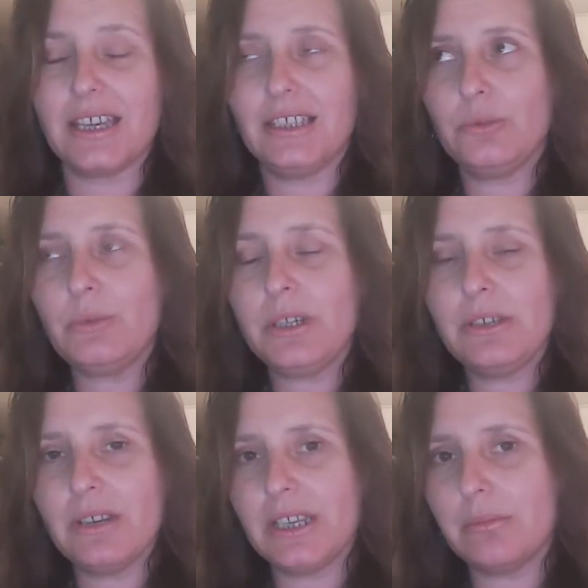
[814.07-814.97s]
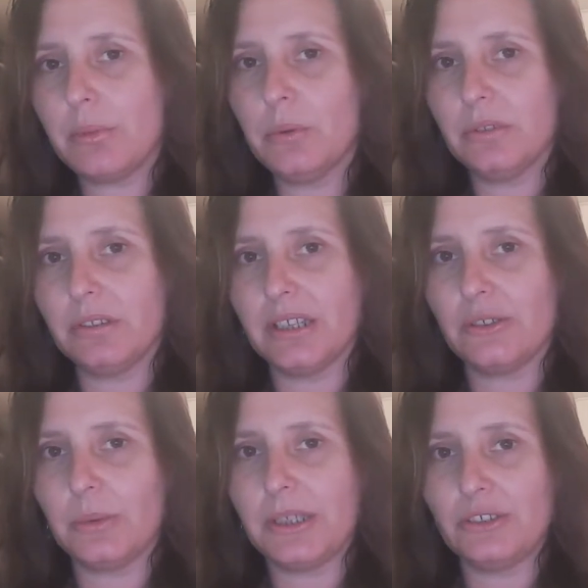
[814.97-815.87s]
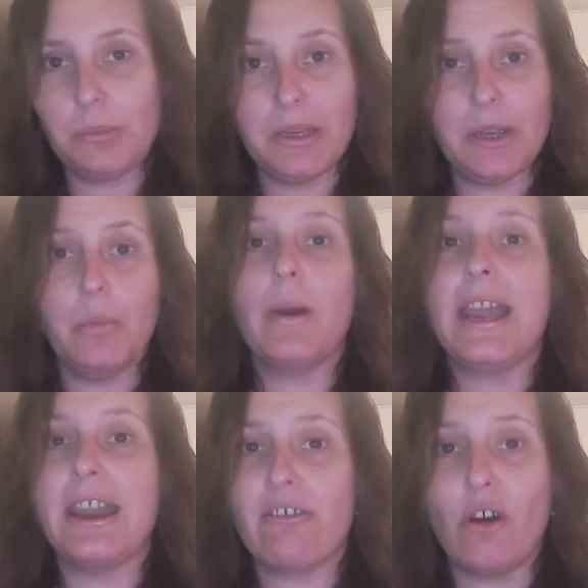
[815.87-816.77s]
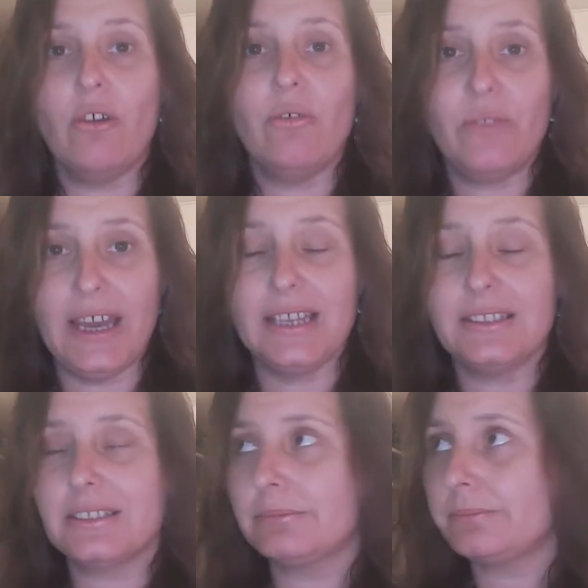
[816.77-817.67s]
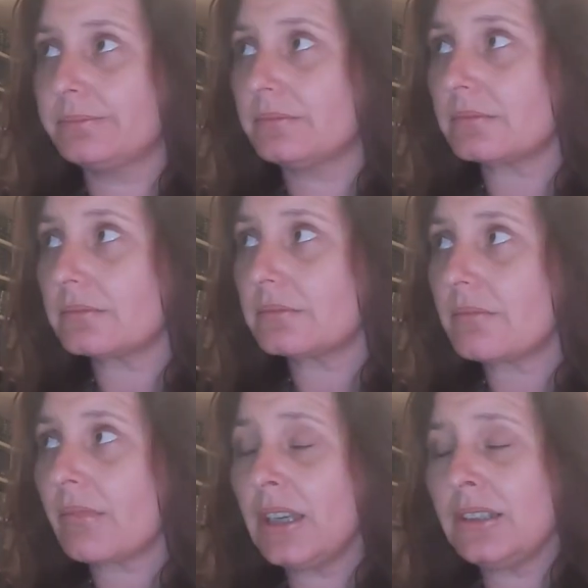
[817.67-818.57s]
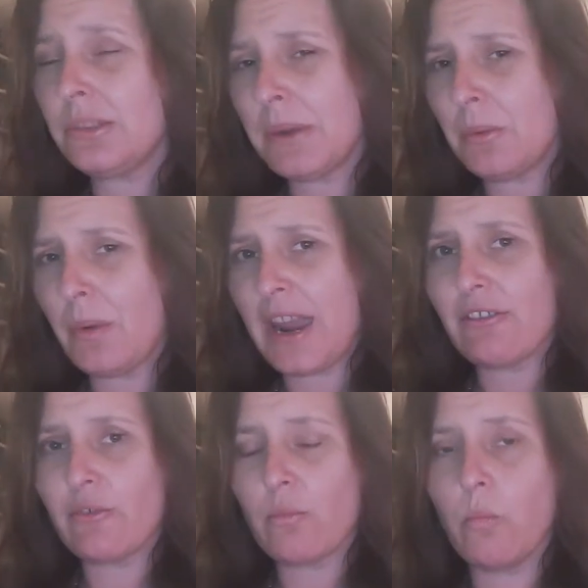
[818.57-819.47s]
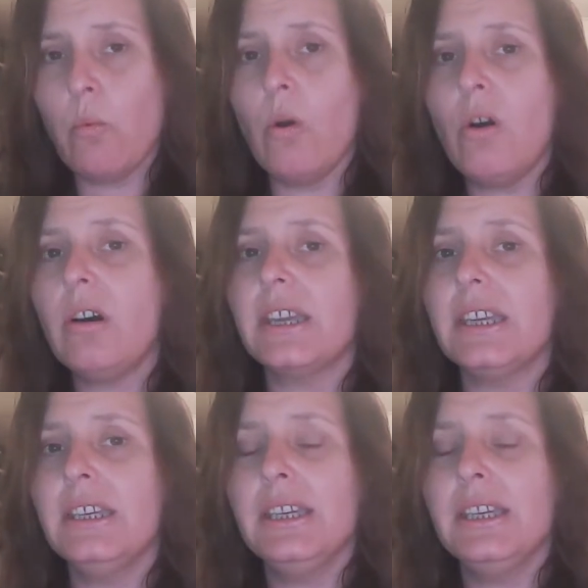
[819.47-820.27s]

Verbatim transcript: And it's really, really important this week to be aware of that and to be aware of why